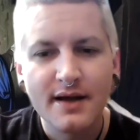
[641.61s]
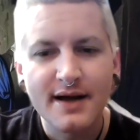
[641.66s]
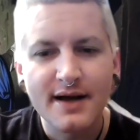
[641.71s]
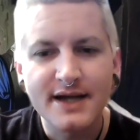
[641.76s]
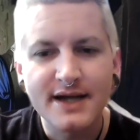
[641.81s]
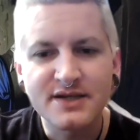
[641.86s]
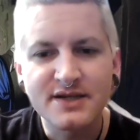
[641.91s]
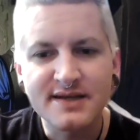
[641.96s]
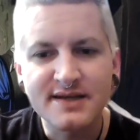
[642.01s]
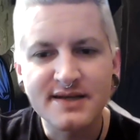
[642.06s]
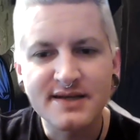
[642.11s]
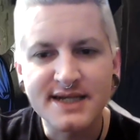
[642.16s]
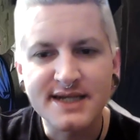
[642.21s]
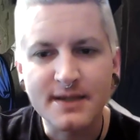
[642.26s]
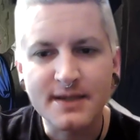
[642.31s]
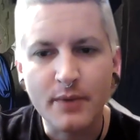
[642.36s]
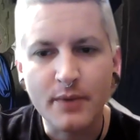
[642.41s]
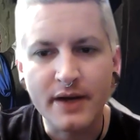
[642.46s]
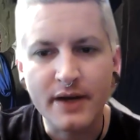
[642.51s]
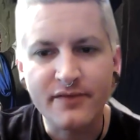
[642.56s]
I just had to
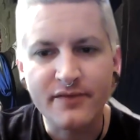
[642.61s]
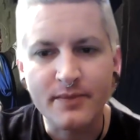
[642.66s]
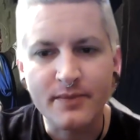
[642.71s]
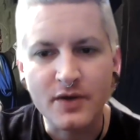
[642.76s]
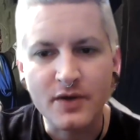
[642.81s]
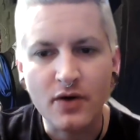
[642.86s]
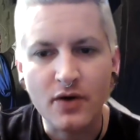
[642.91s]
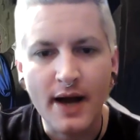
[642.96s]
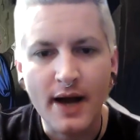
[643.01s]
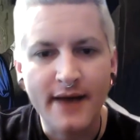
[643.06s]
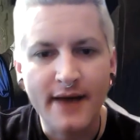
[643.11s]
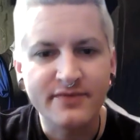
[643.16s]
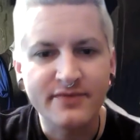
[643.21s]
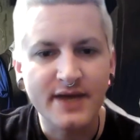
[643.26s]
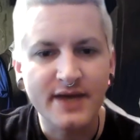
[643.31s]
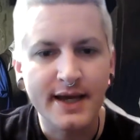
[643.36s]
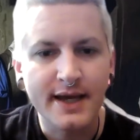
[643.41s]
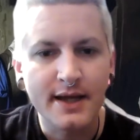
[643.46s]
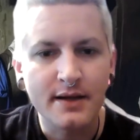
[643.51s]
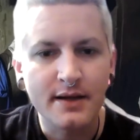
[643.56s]
take a break from the
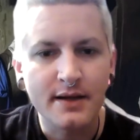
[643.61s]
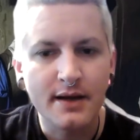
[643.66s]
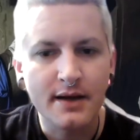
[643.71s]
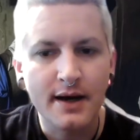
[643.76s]
craft and